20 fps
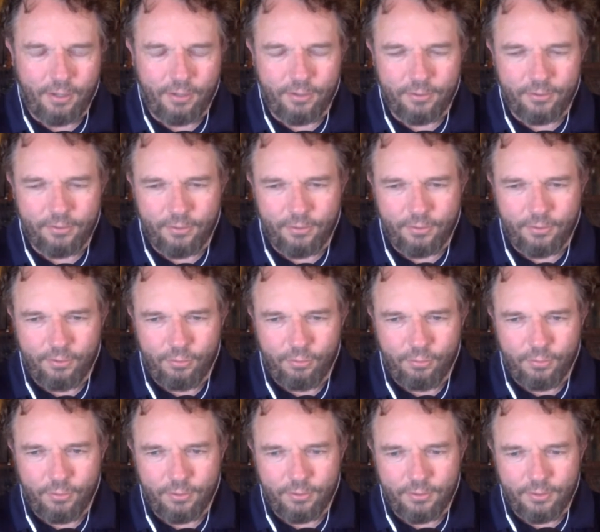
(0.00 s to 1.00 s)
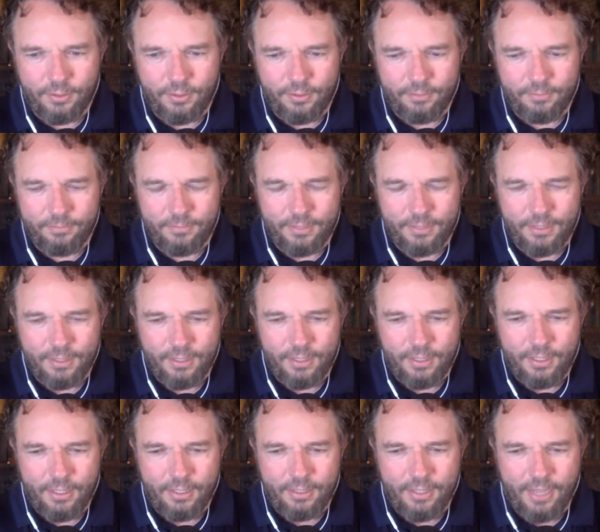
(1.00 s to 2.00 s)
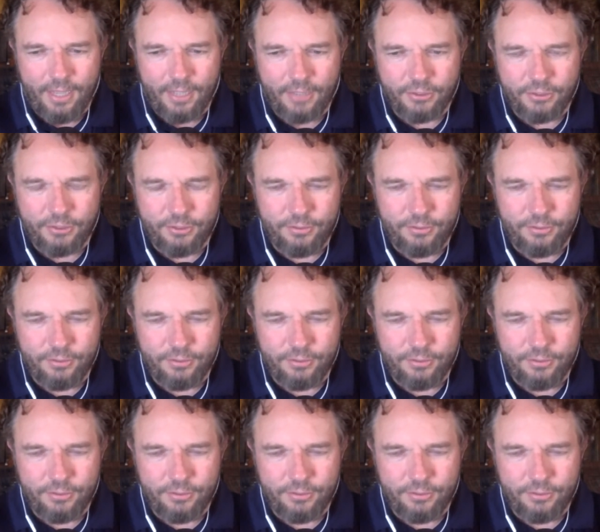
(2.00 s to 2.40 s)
or, or, Goldberg um, attached